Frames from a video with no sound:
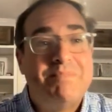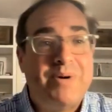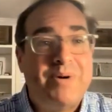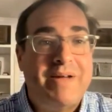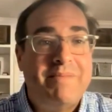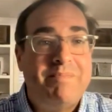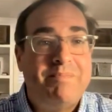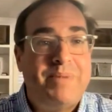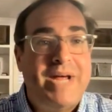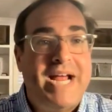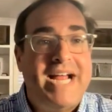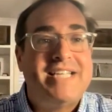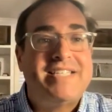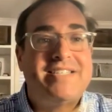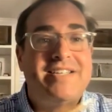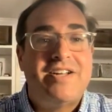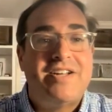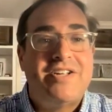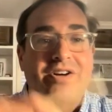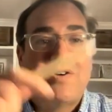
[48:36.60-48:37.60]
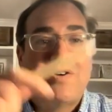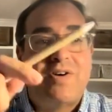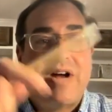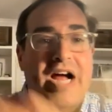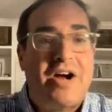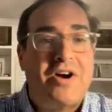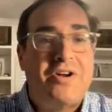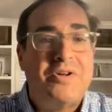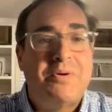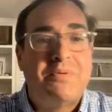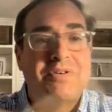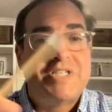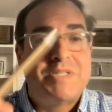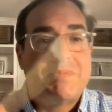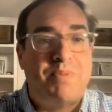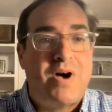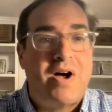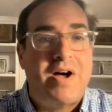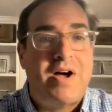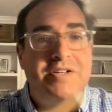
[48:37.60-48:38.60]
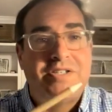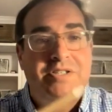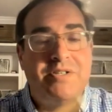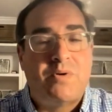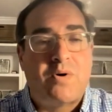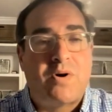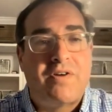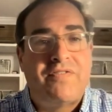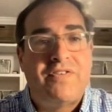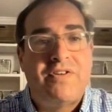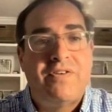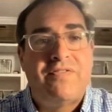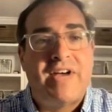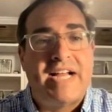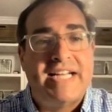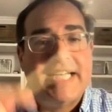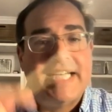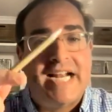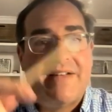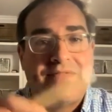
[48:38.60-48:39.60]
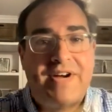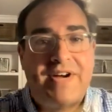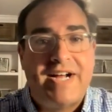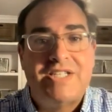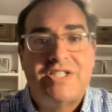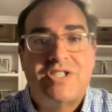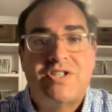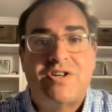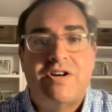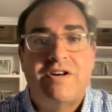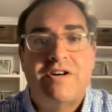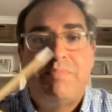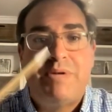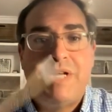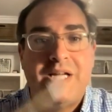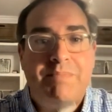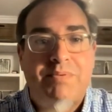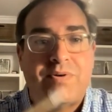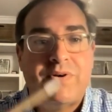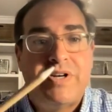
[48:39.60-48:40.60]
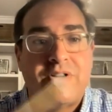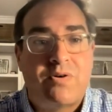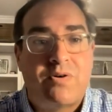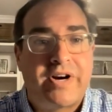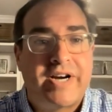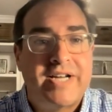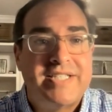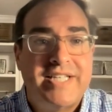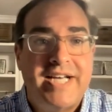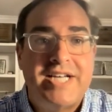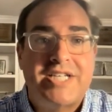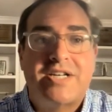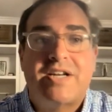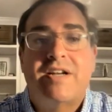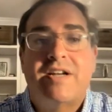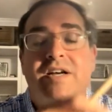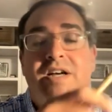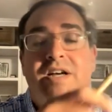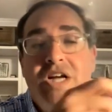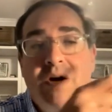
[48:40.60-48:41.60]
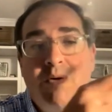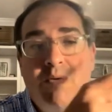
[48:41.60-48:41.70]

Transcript: But based on your how you respond to, or if you've identified certain people in your organization,